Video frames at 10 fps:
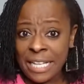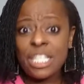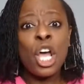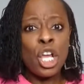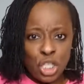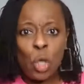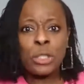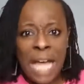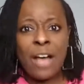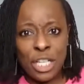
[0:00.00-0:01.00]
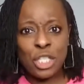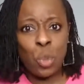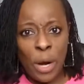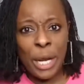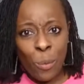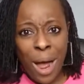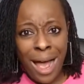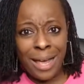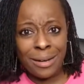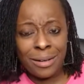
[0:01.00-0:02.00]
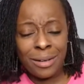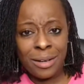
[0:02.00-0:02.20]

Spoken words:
to 2021.